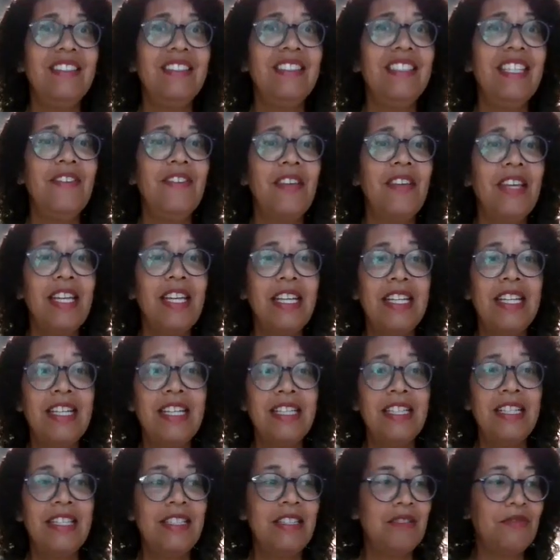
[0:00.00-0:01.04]
living in
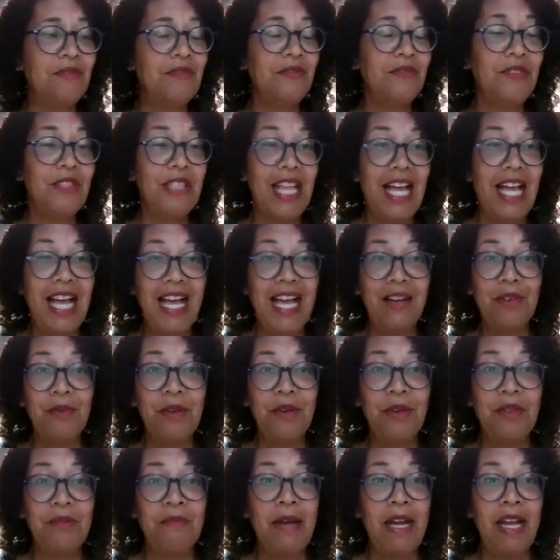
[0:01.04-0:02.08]
a flat
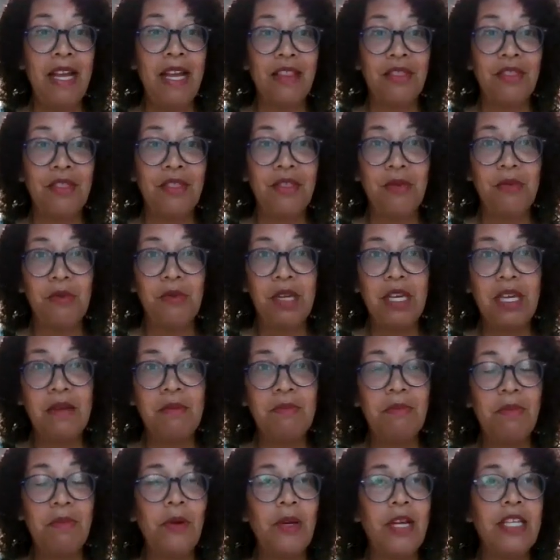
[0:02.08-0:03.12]
with my 3
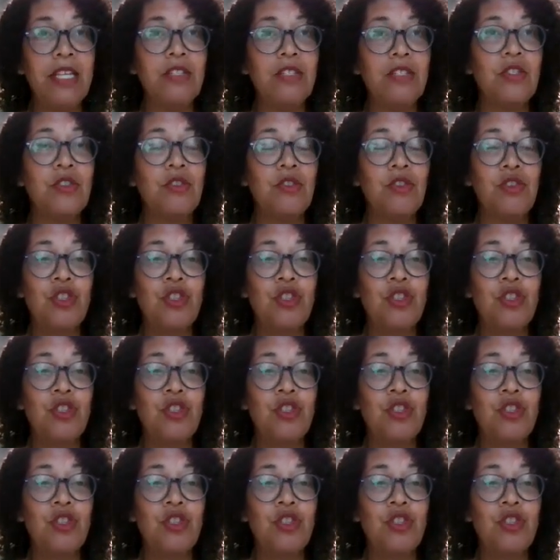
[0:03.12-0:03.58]
boys,